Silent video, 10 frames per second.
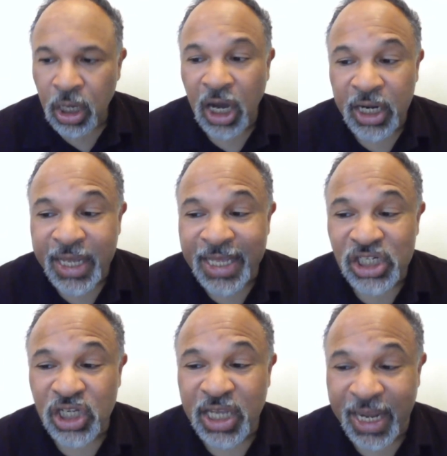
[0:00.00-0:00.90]

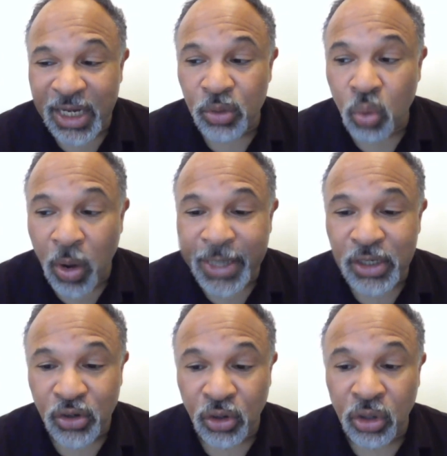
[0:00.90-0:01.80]
uneducated
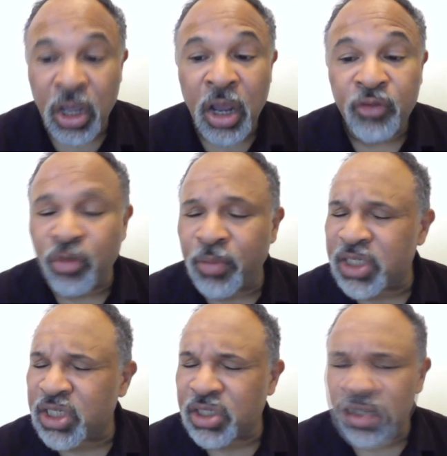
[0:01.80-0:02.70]
white girl from a
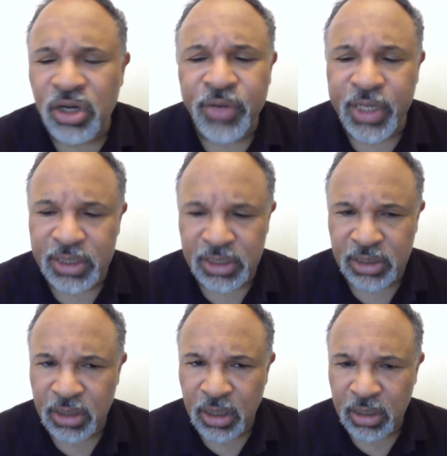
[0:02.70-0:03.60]

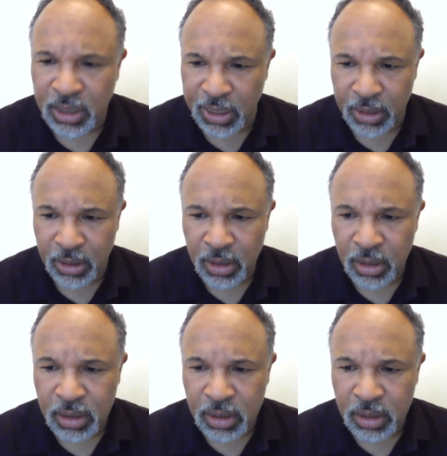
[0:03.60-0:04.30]
seriously